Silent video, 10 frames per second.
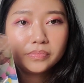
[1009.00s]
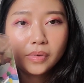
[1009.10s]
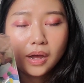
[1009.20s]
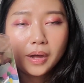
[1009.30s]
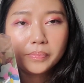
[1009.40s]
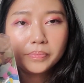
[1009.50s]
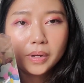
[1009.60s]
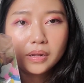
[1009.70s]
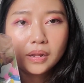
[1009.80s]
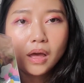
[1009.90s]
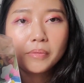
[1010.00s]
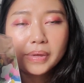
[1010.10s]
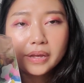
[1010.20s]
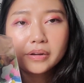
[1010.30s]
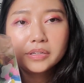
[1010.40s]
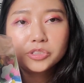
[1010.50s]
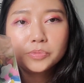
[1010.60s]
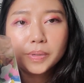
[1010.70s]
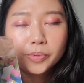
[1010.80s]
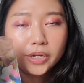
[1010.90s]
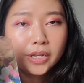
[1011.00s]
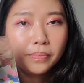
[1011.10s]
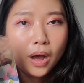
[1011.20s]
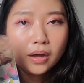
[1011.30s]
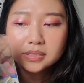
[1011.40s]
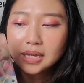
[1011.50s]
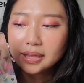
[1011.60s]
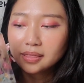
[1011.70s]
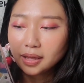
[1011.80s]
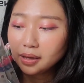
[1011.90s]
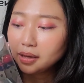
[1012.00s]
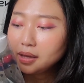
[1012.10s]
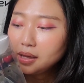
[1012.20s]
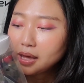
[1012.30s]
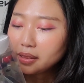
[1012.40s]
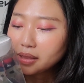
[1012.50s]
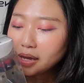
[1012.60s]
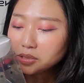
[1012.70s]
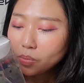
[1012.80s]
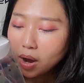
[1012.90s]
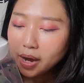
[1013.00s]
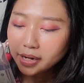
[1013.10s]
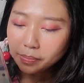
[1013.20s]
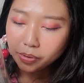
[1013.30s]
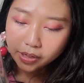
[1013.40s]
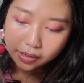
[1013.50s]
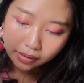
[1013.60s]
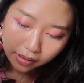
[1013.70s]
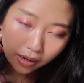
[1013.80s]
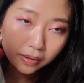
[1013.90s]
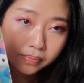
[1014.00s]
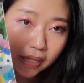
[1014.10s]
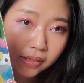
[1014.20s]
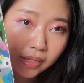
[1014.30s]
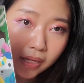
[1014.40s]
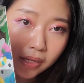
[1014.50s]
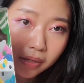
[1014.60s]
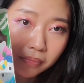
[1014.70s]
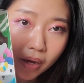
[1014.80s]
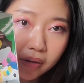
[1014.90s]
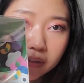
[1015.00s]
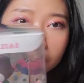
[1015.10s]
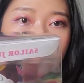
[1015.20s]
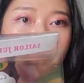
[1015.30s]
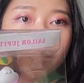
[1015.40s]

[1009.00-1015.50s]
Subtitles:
a lot bigger to be put in a box, I think, and that's why they put it at the bottom.